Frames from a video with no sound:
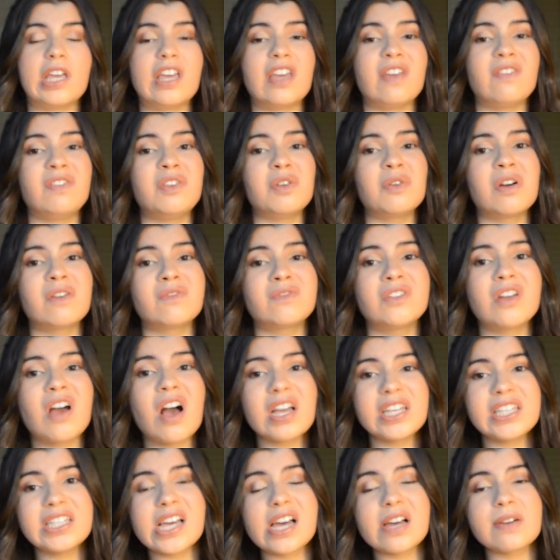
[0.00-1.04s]
If you have
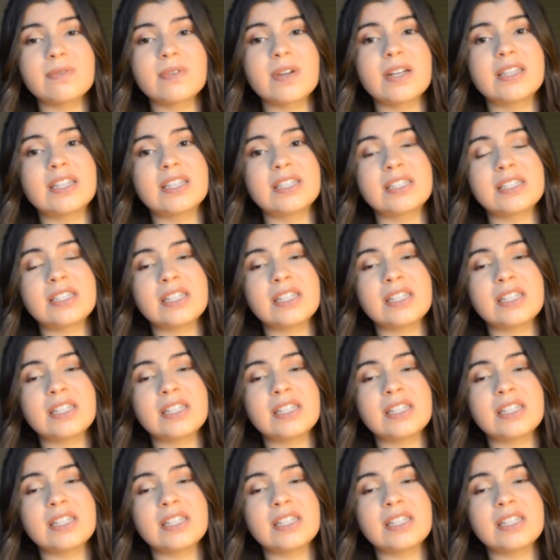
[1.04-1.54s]
not yet read the